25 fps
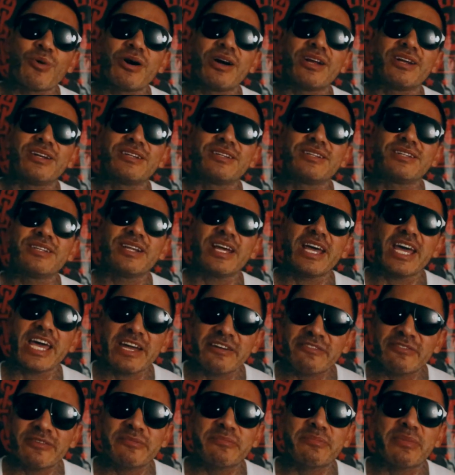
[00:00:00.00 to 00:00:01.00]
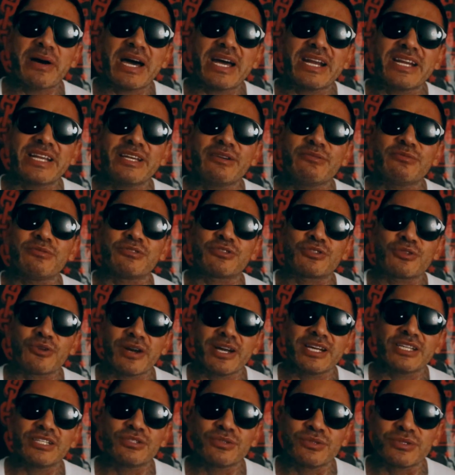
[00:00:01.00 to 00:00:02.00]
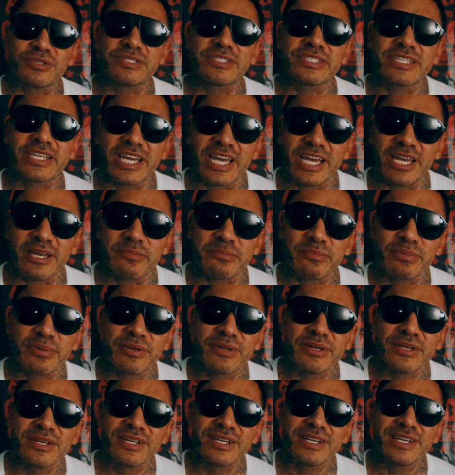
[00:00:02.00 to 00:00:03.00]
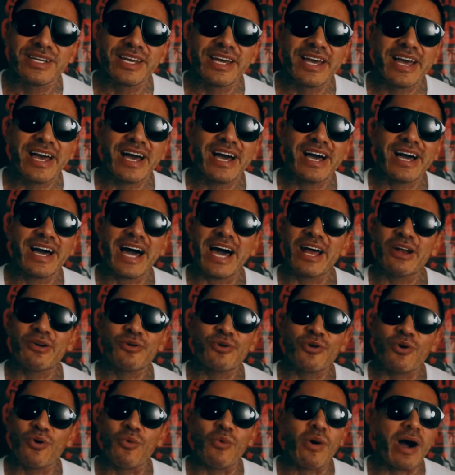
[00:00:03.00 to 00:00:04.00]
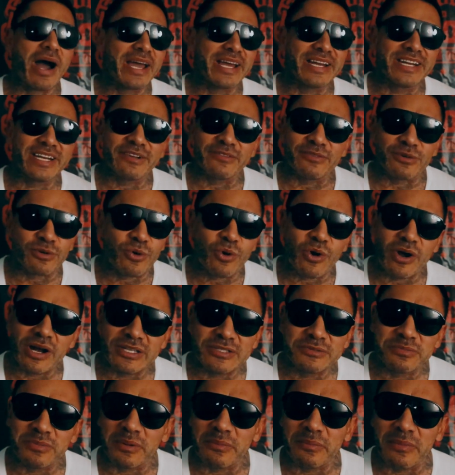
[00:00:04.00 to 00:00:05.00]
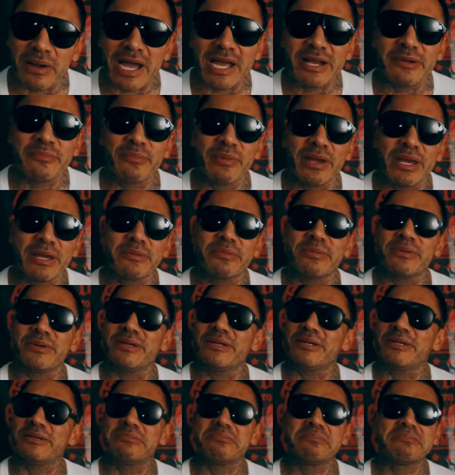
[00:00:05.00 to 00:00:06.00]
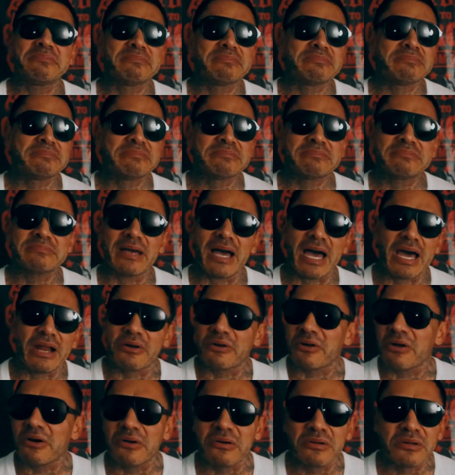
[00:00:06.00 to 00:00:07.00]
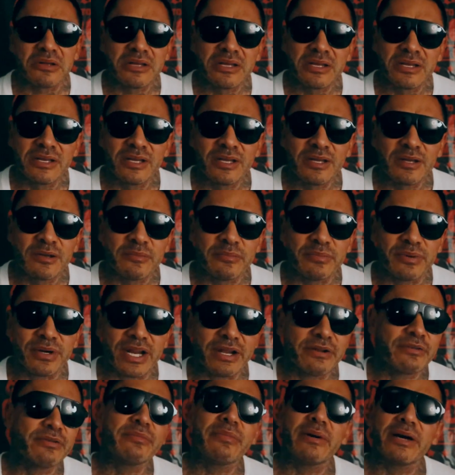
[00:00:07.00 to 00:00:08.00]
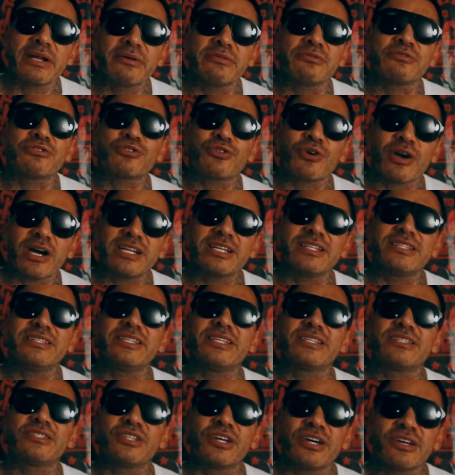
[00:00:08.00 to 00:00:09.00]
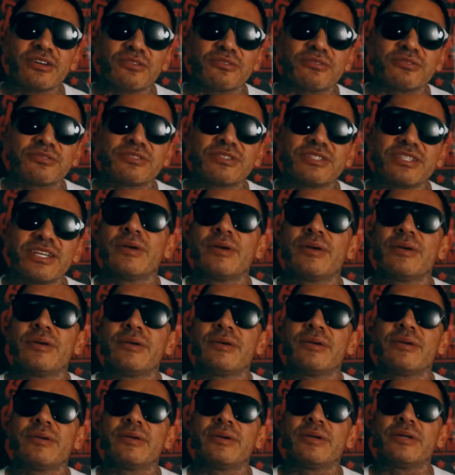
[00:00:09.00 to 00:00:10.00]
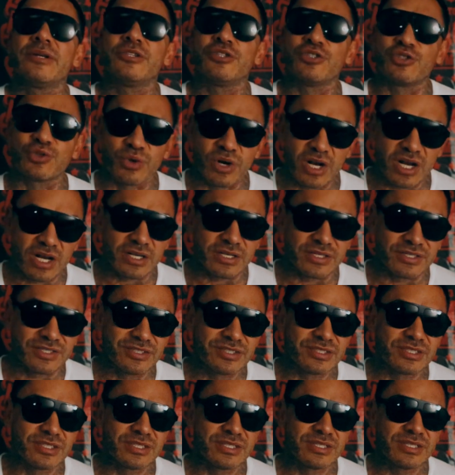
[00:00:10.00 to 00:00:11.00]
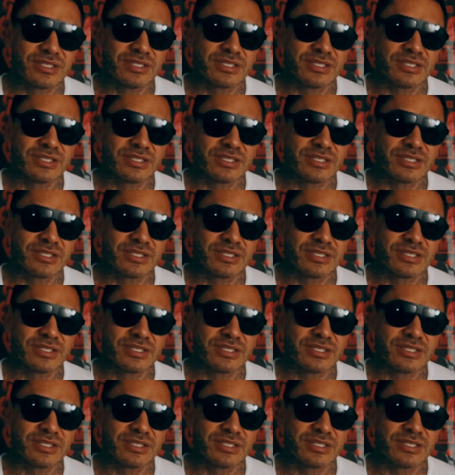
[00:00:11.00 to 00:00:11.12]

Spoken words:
one. Everybody was trying to escape. I don't know why it never crossed my mind. Maybe, I don't know. But everybody was trying to dig tunnels. Drugs.